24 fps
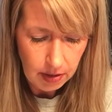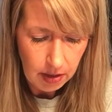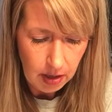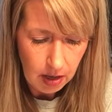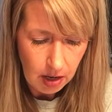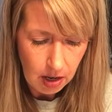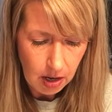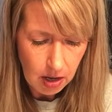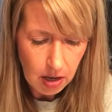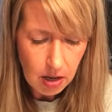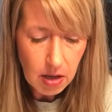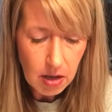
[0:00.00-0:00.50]

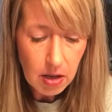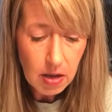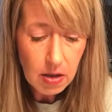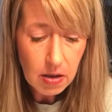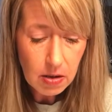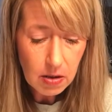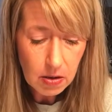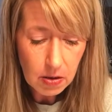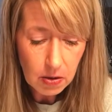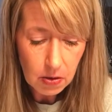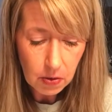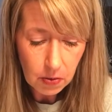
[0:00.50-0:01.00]

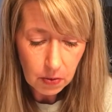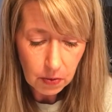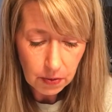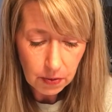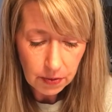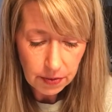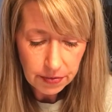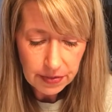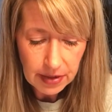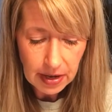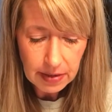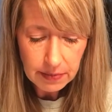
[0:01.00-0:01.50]
Oh,
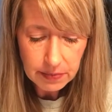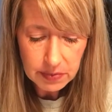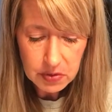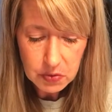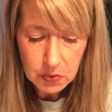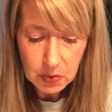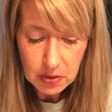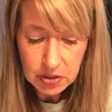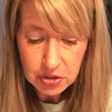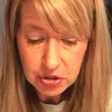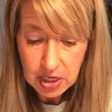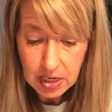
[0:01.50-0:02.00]
that was
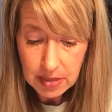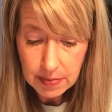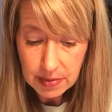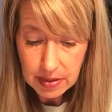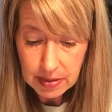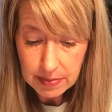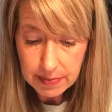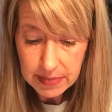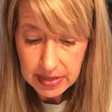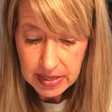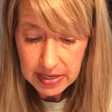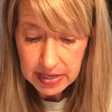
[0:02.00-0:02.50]
what JB
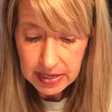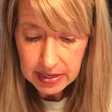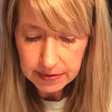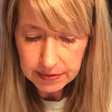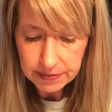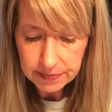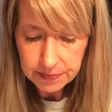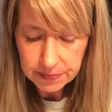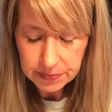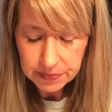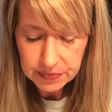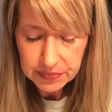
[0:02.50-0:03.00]

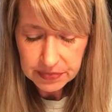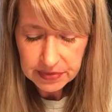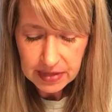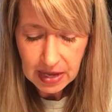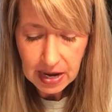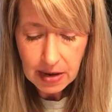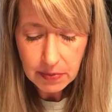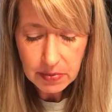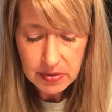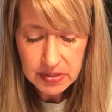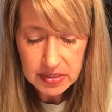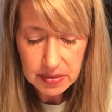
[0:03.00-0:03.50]
meant.
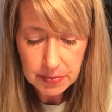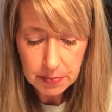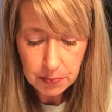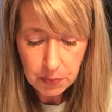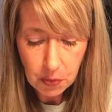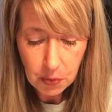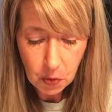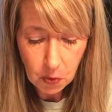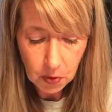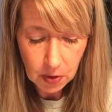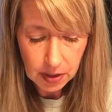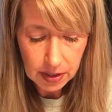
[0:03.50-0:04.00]
That was
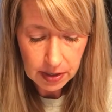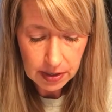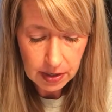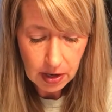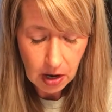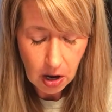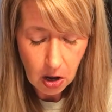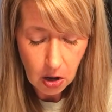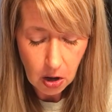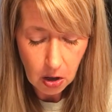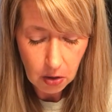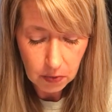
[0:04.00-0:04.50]
important,
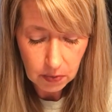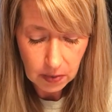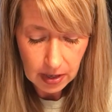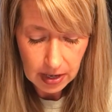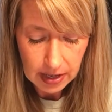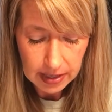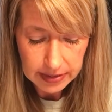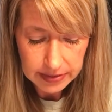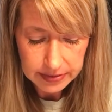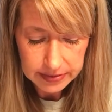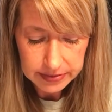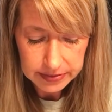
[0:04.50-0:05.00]
all
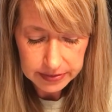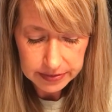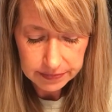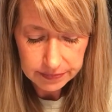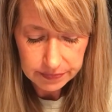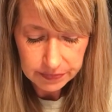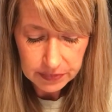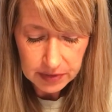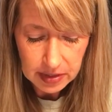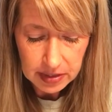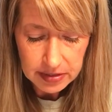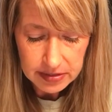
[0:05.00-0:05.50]
right.
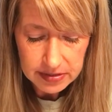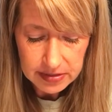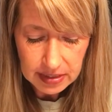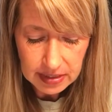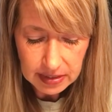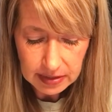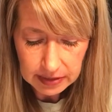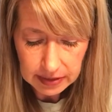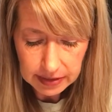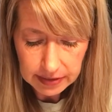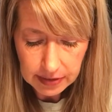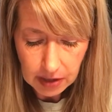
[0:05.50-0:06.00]

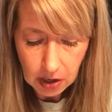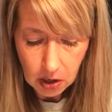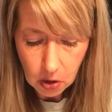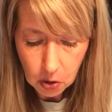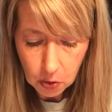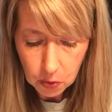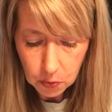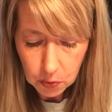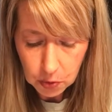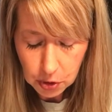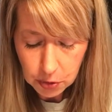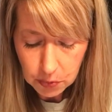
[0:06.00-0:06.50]
Suddenly, the whole
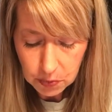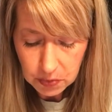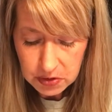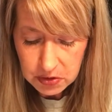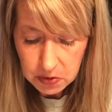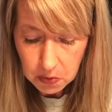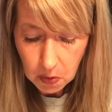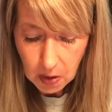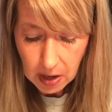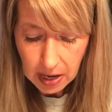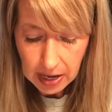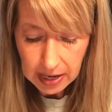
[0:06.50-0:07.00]
room was
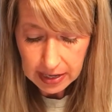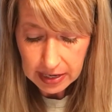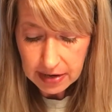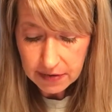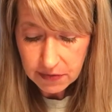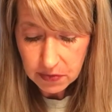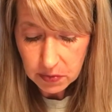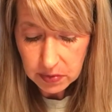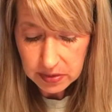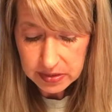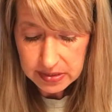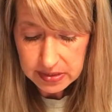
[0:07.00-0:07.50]
quiet,
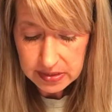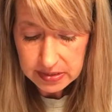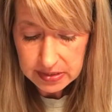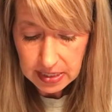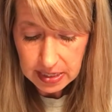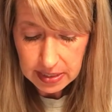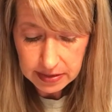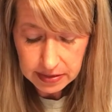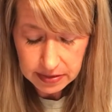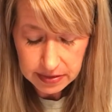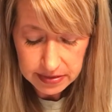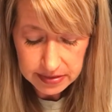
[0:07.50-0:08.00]
everyone
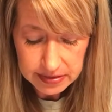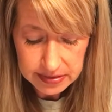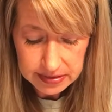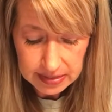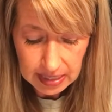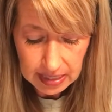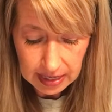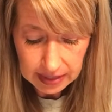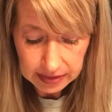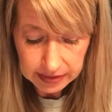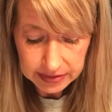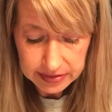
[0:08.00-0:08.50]
stunned into
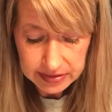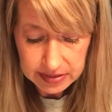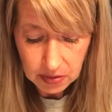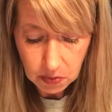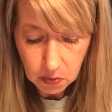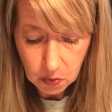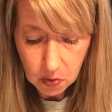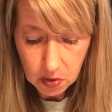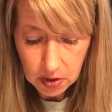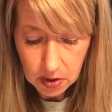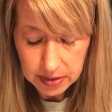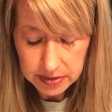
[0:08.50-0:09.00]
silence at
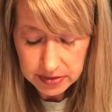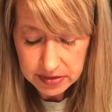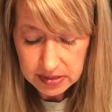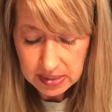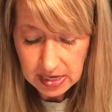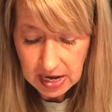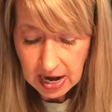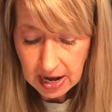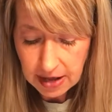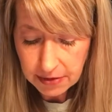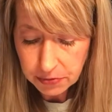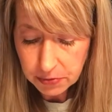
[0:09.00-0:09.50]
once.
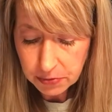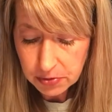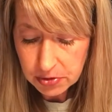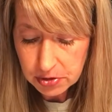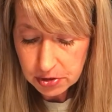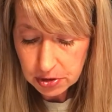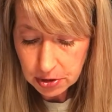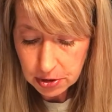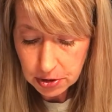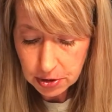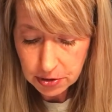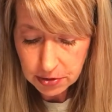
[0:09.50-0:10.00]
Catherine
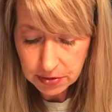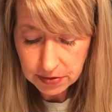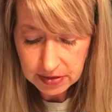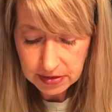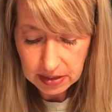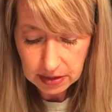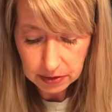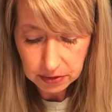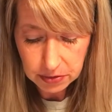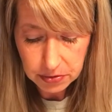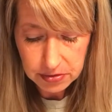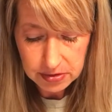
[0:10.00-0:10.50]
turned the
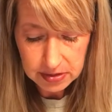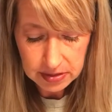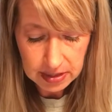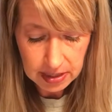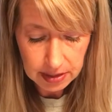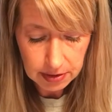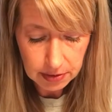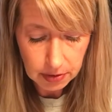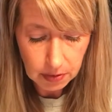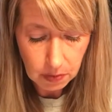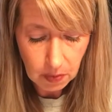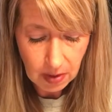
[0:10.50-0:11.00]

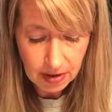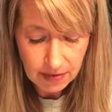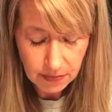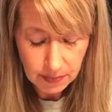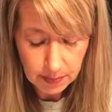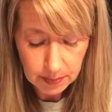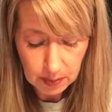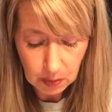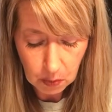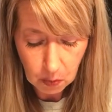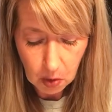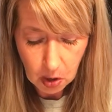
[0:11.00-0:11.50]
elucidator away from
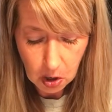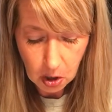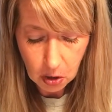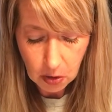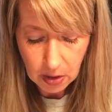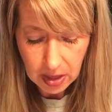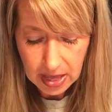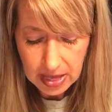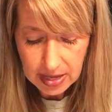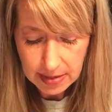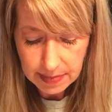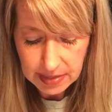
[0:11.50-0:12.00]
the wall,
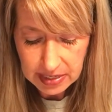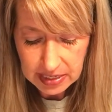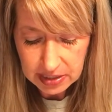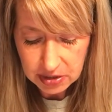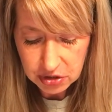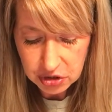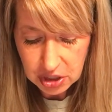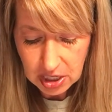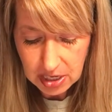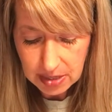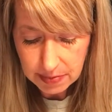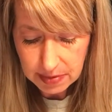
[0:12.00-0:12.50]
aiming at
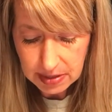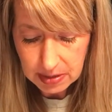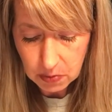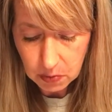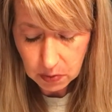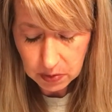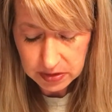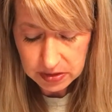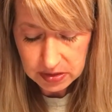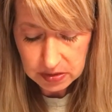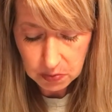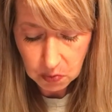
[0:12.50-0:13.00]
JB
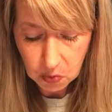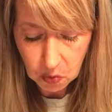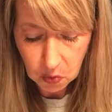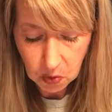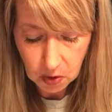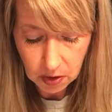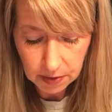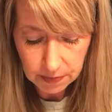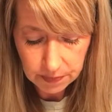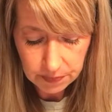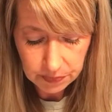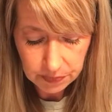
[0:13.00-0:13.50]
once more.